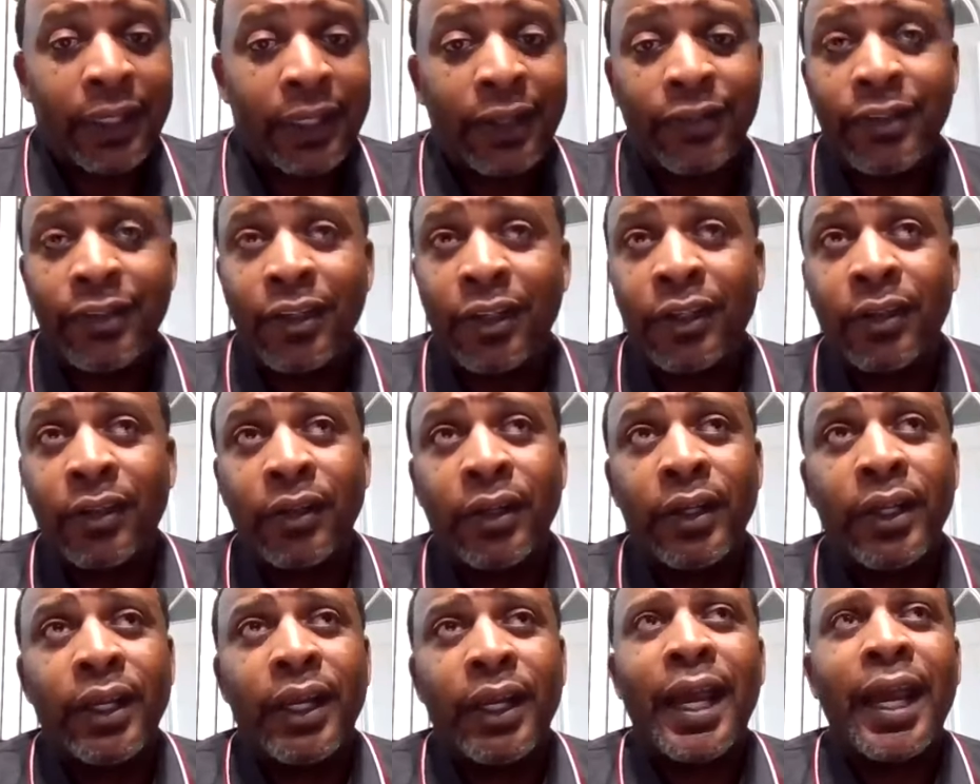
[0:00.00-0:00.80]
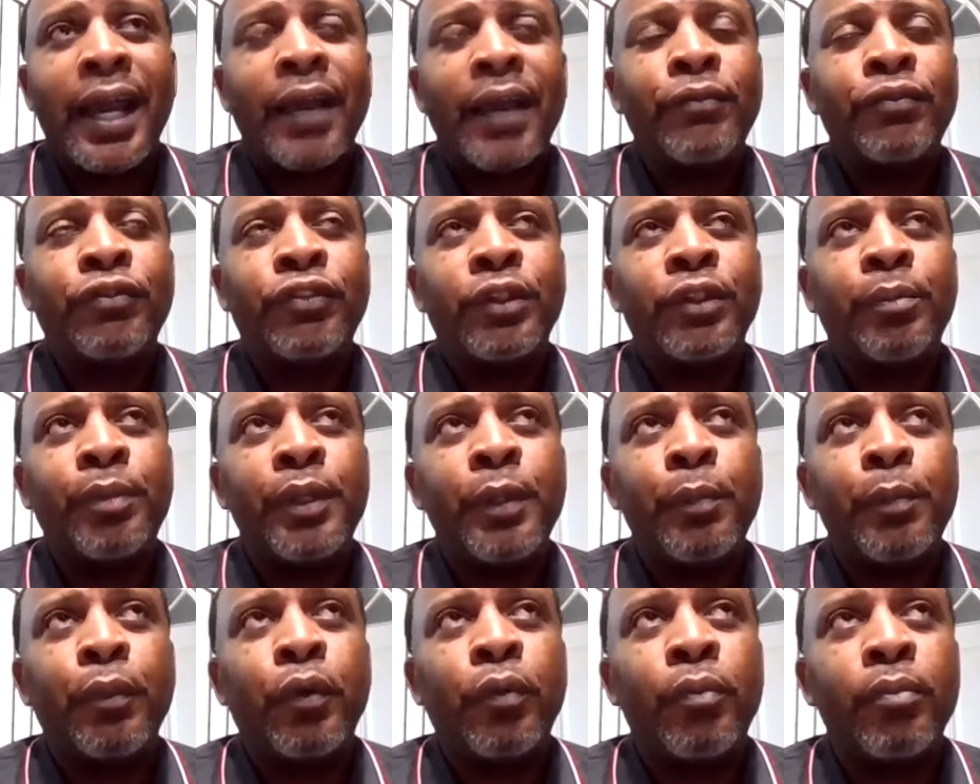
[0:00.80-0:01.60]
And I've
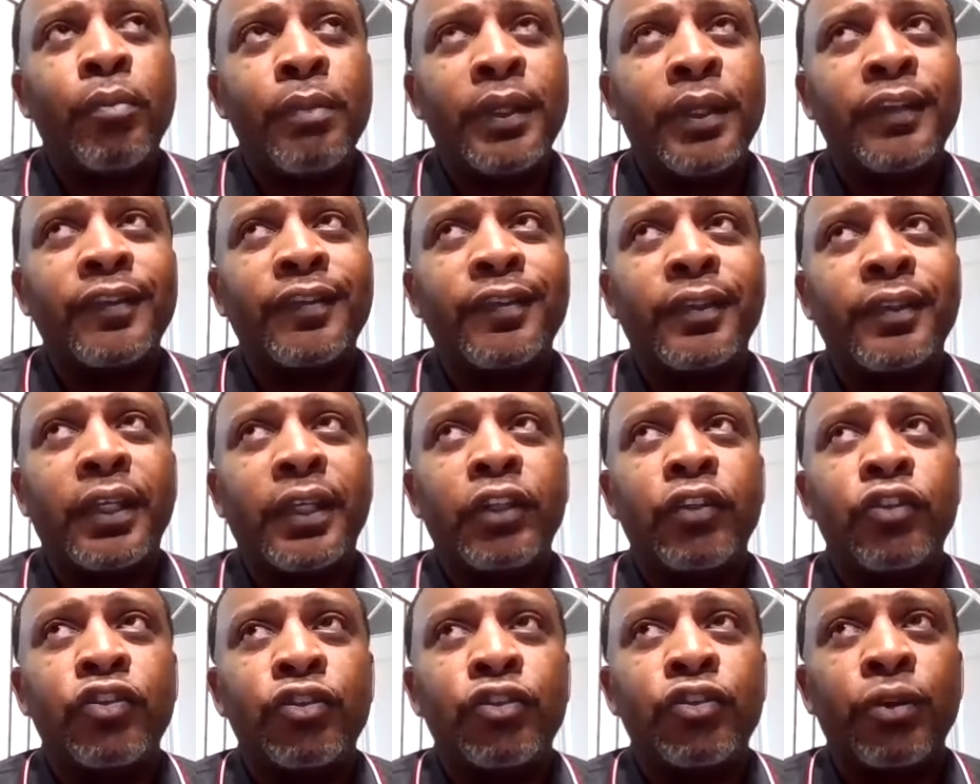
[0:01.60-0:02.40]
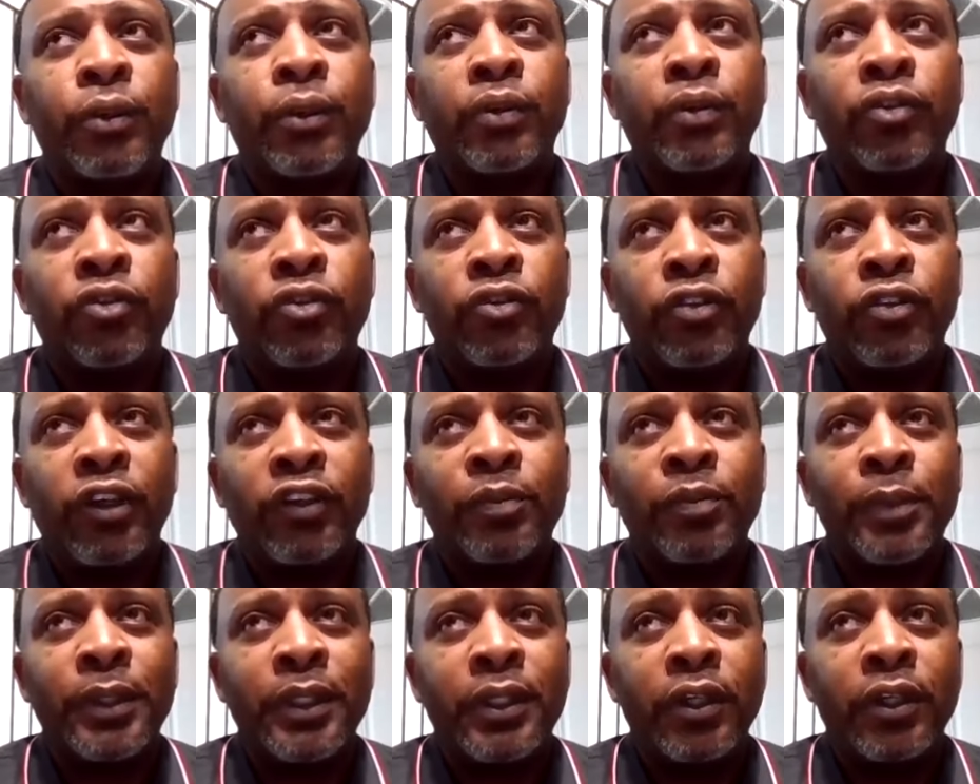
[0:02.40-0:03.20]
seen people miss insurance
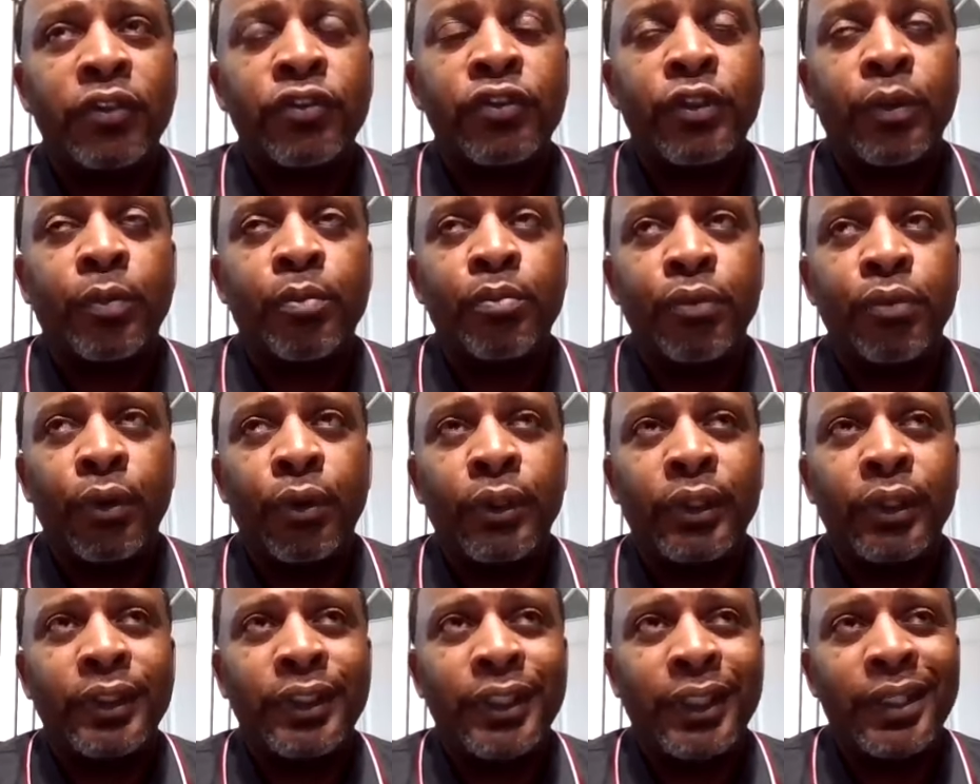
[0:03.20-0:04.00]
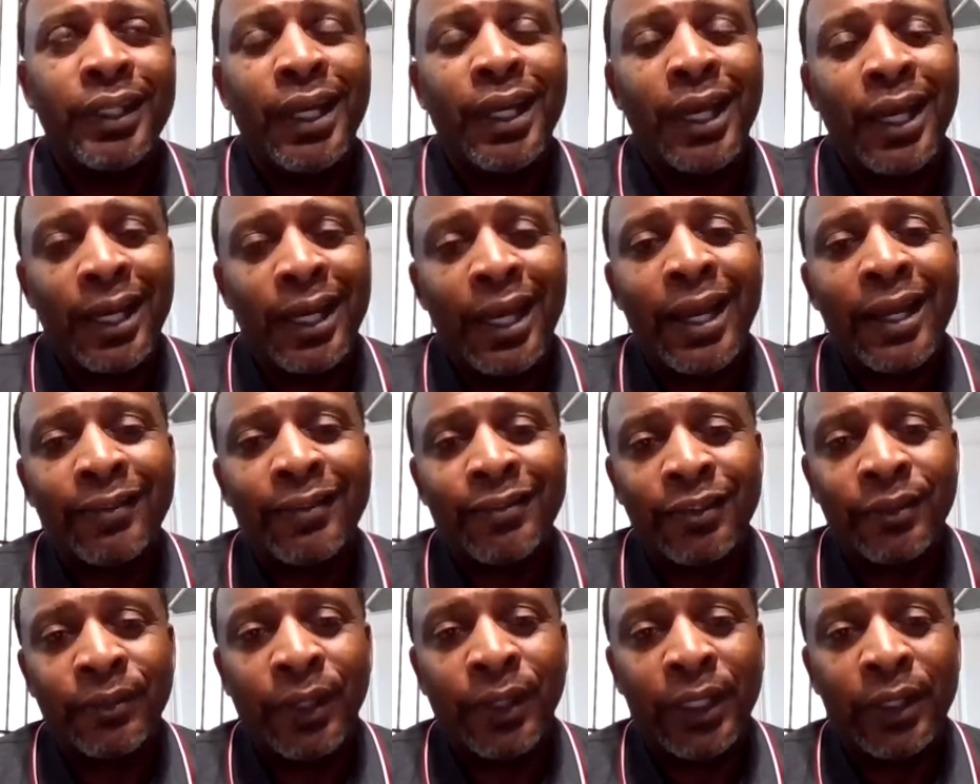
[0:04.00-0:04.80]
just because the broker did not
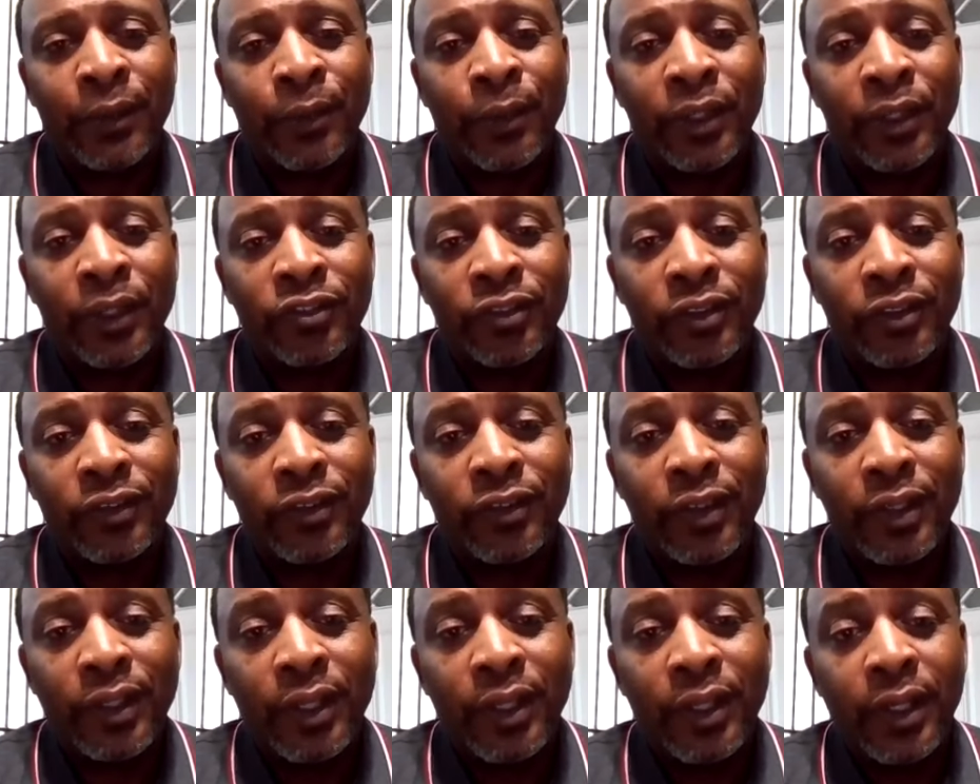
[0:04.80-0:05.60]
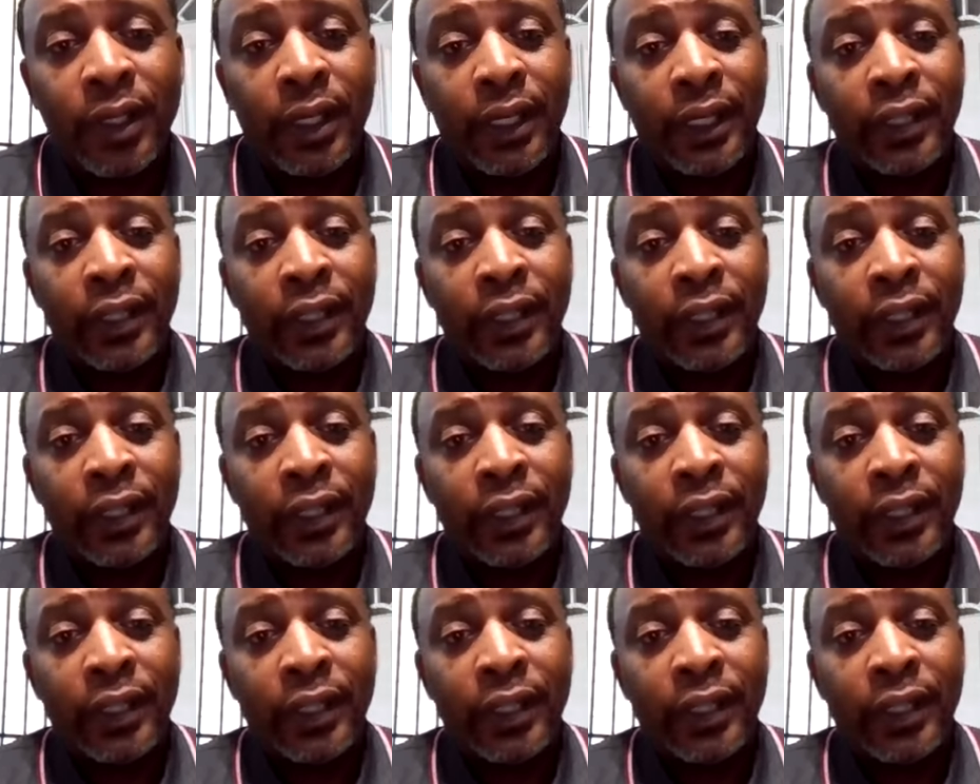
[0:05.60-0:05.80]
ask the right questions.